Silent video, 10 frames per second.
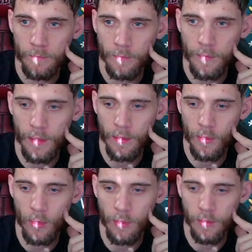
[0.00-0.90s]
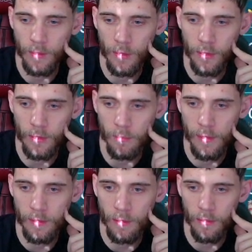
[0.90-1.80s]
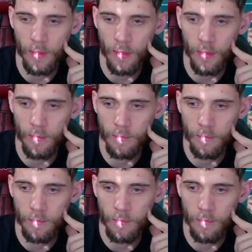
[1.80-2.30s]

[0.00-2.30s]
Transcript: That Tormund's going to just mess everything up.